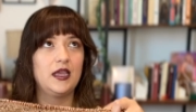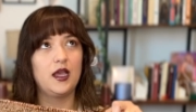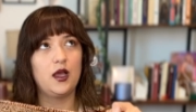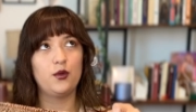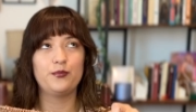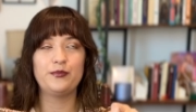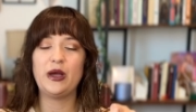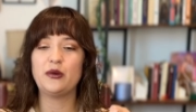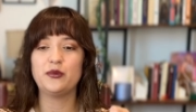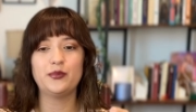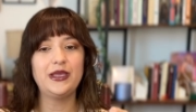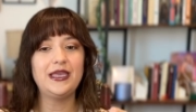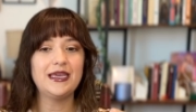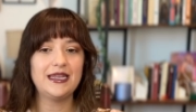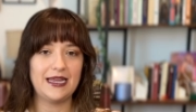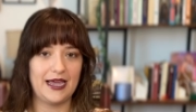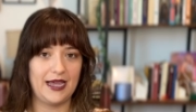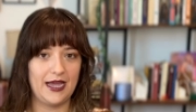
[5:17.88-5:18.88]
about week
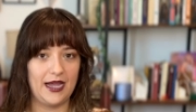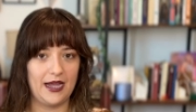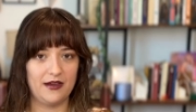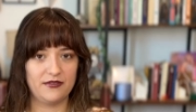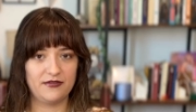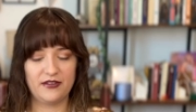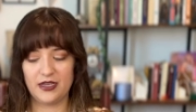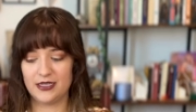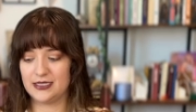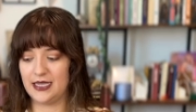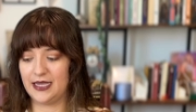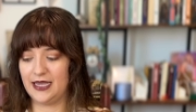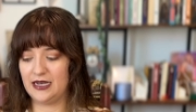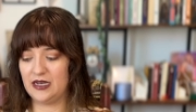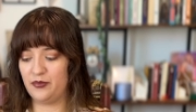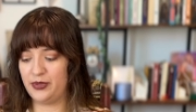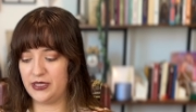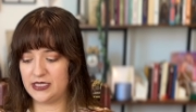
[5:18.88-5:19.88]
and a half because I
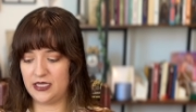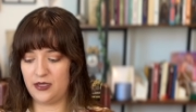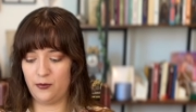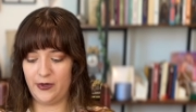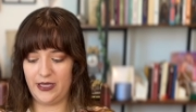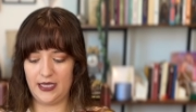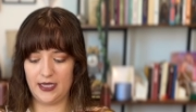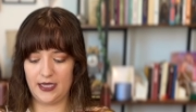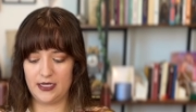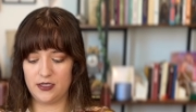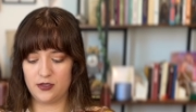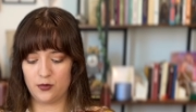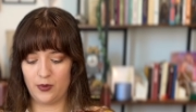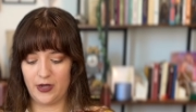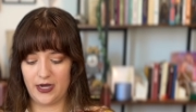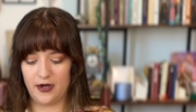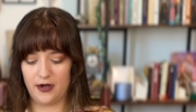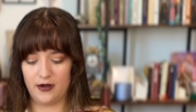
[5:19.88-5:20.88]
had a busy weekend
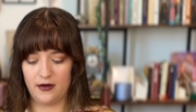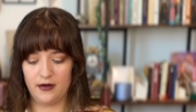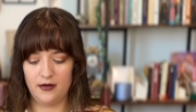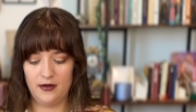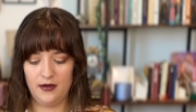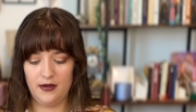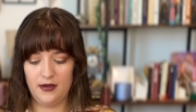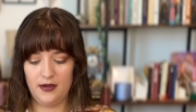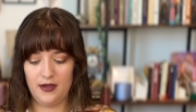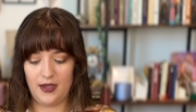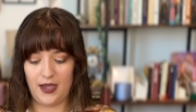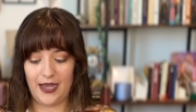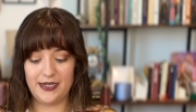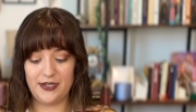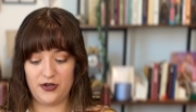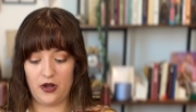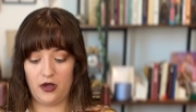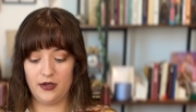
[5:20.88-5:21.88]
where I
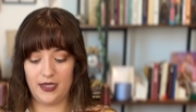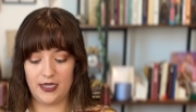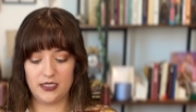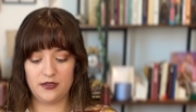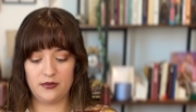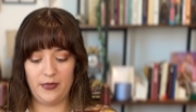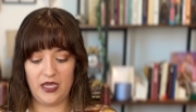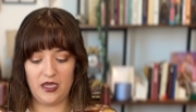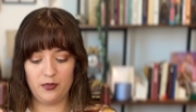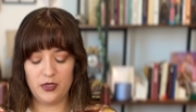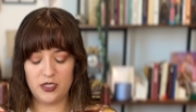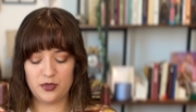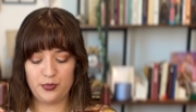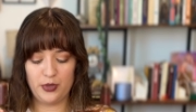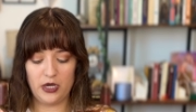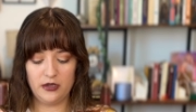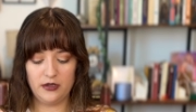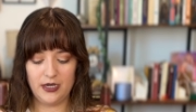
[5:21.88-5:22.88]
did not get to make much
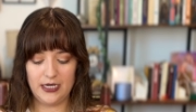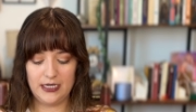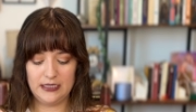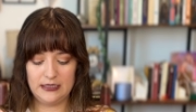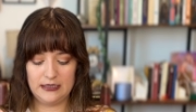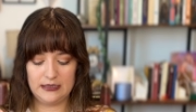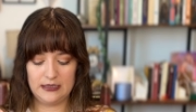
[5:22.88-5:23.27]
progress.